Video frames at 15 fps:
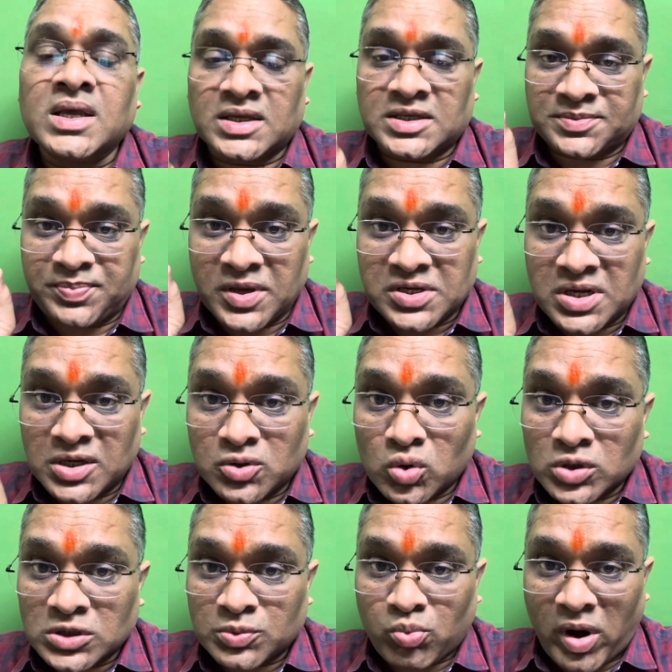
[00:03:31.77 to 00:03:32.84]
especially
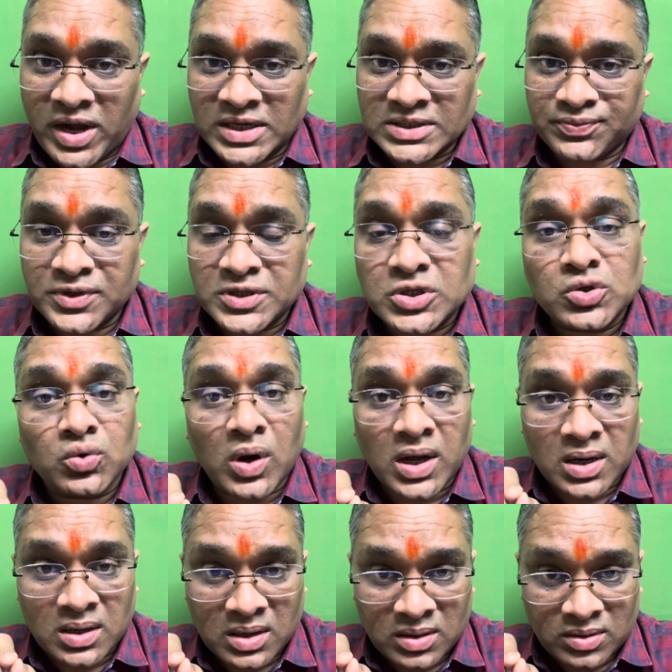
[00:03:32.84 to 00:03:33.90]
those points which you
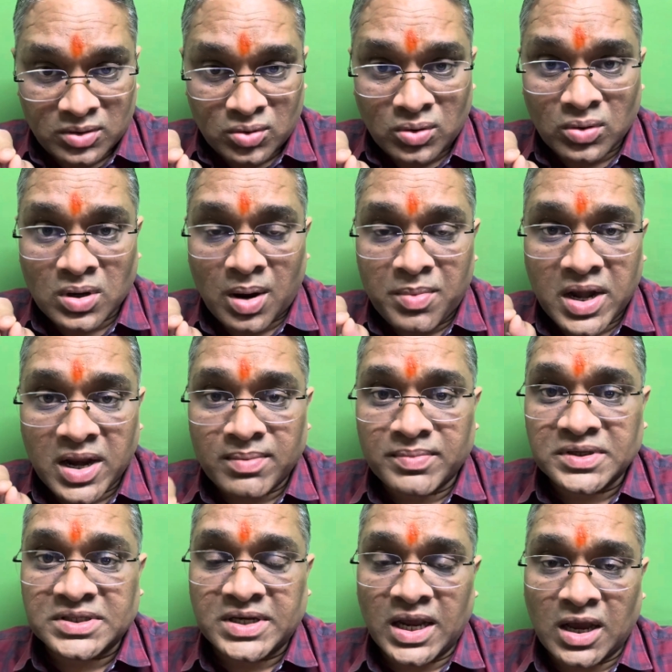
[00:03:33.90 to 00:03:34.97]
are committing
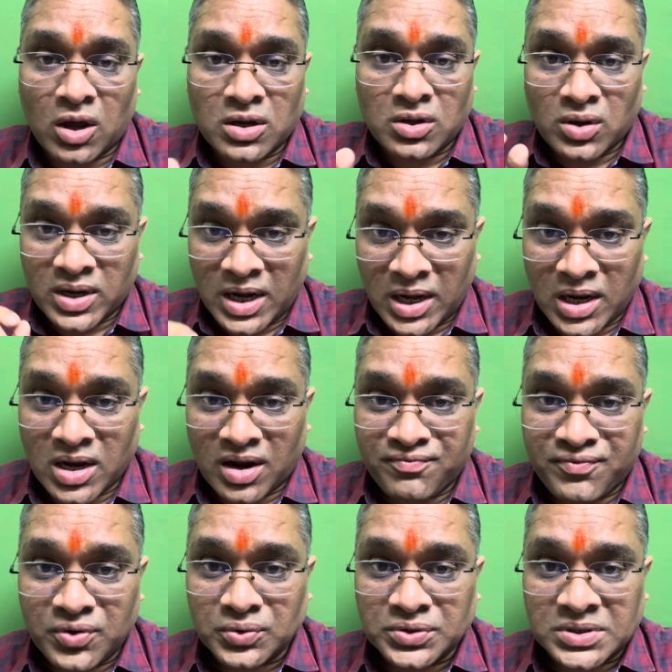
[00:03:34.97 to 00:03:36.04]
mistake, or you are getting
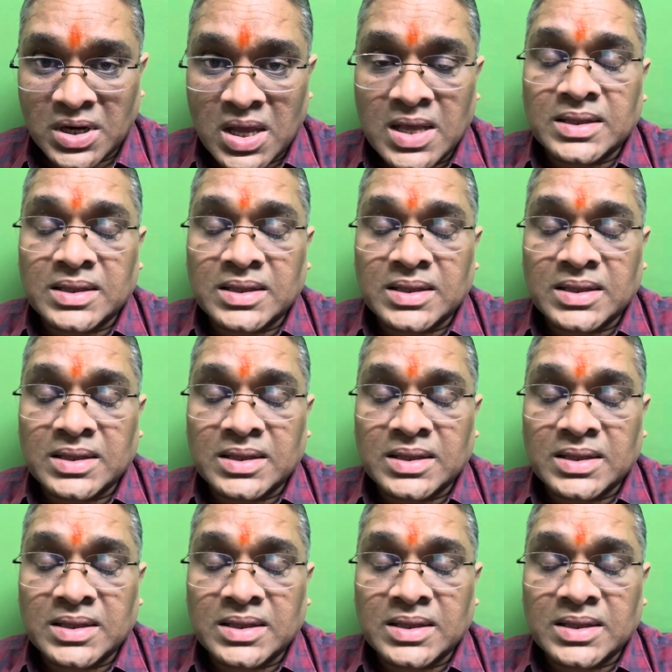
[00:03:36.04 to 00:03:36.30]
confused.